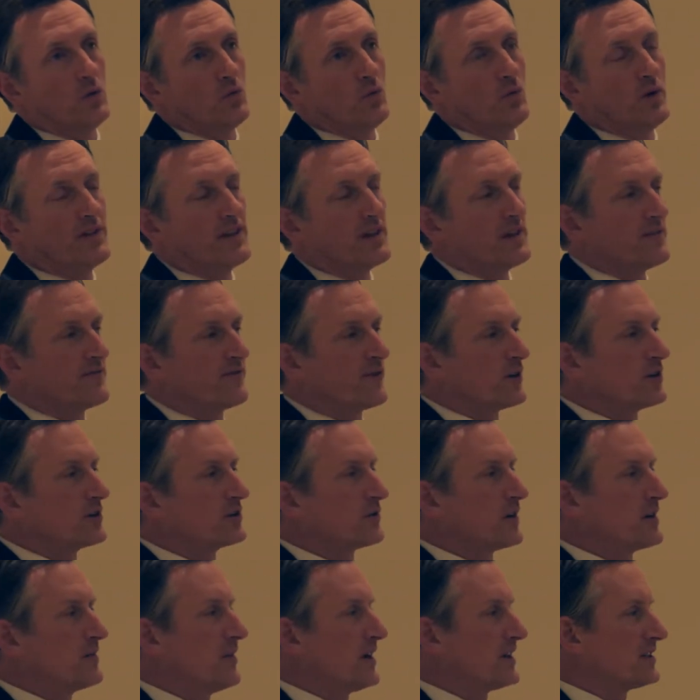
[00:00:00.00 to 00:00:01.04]
Within the first
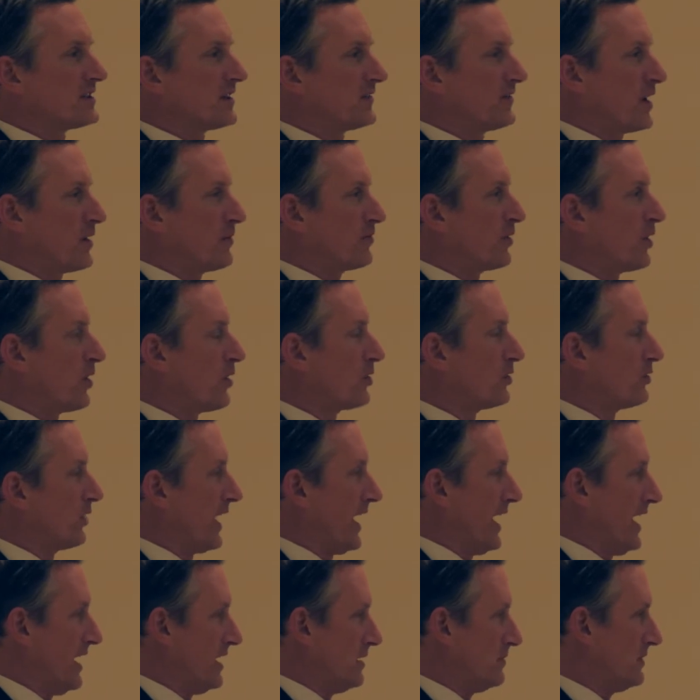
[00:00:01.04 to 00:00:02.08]
three months of our
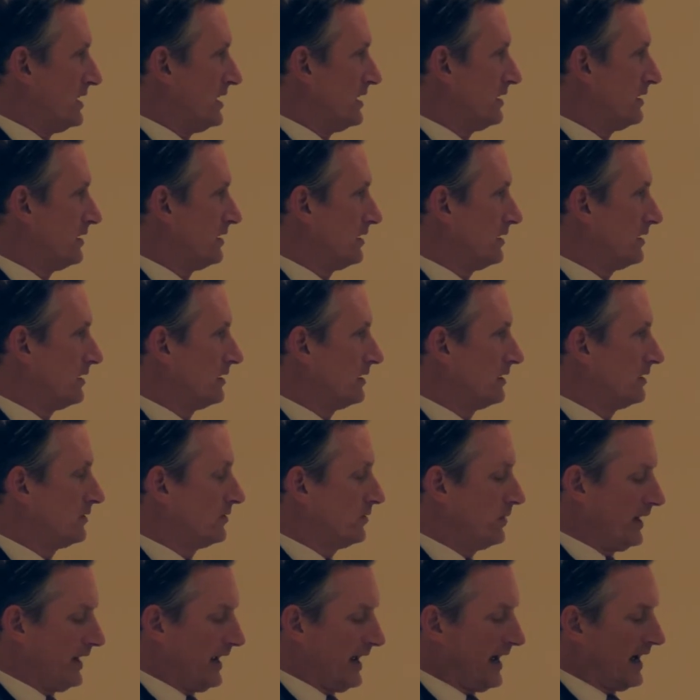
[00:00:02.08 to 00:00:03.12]
program,
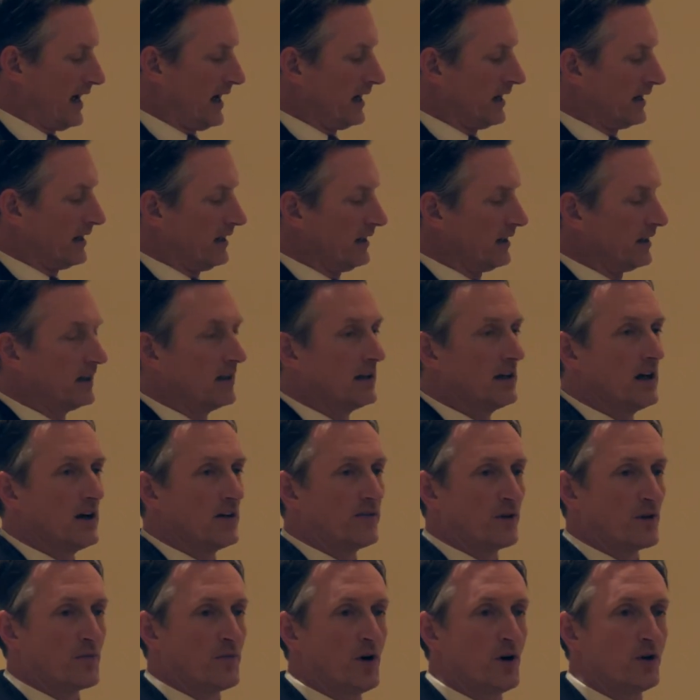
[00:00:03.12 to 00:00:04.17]
we had a
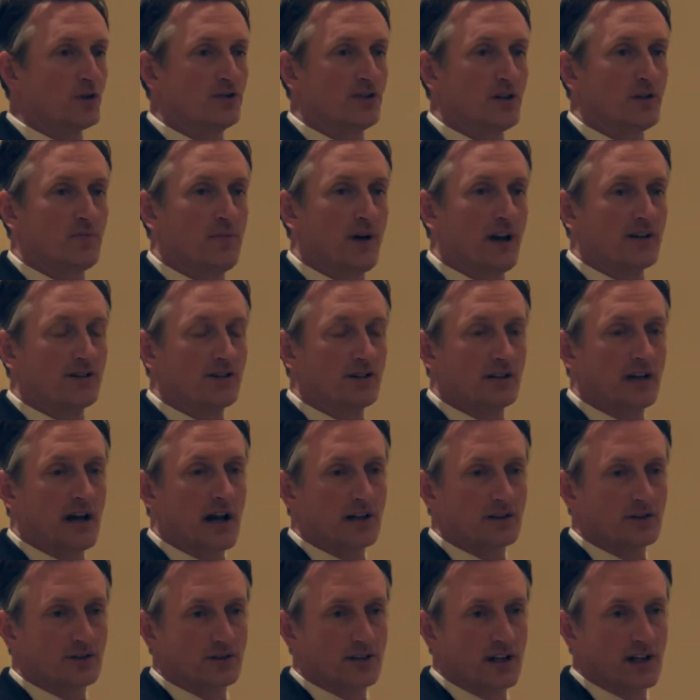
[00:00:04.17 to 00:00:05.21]
verbose inpatient
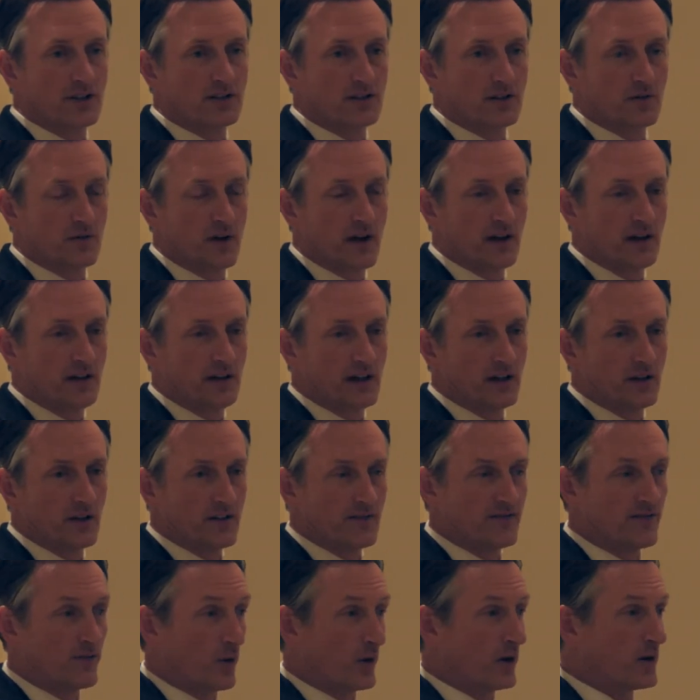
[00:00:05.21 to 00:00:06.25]
consultation rate
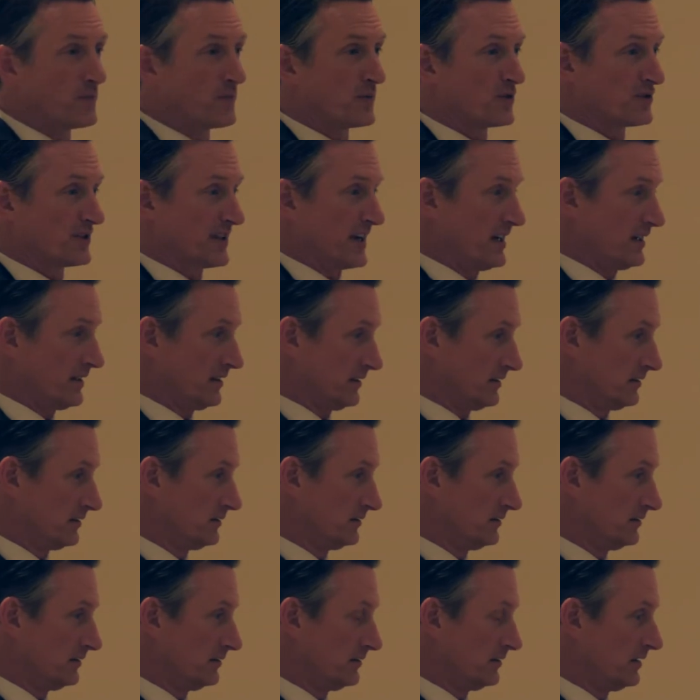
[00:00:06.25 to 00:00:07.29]
nearing 40%.
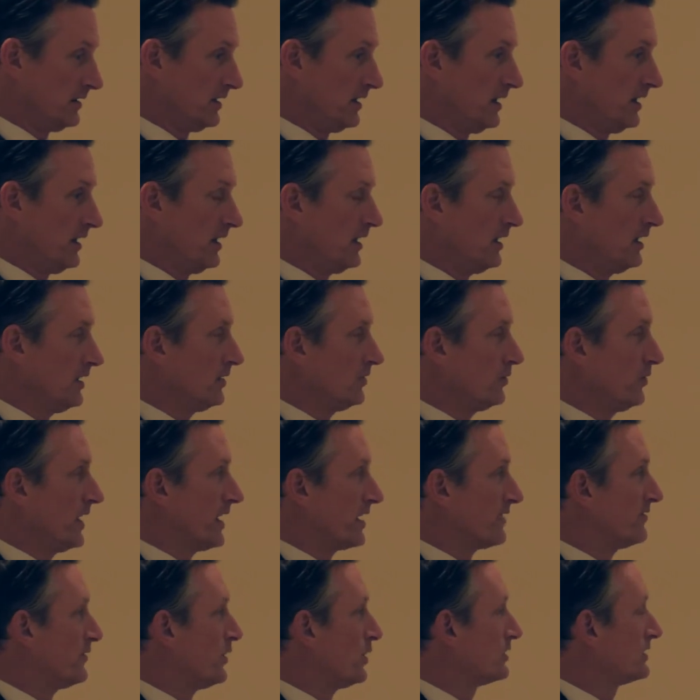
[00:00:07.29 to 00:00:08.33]
We
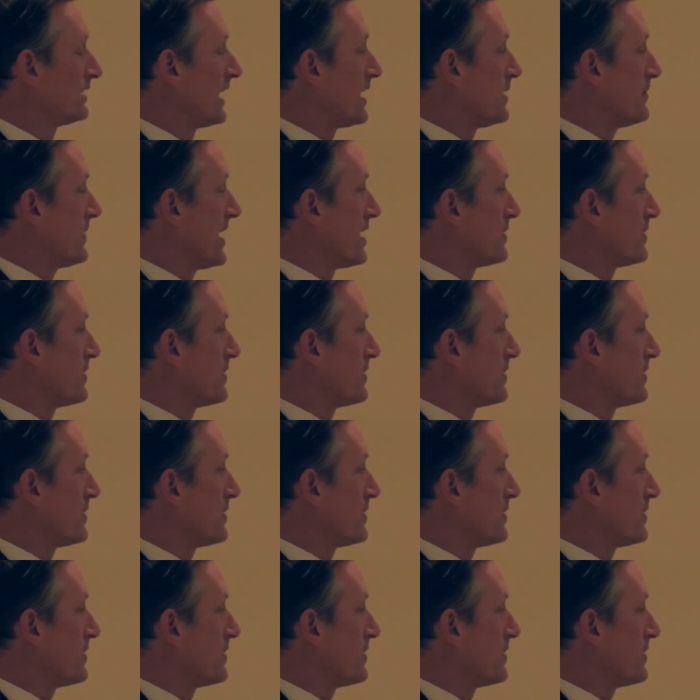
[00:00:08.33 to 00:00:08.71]
had a full time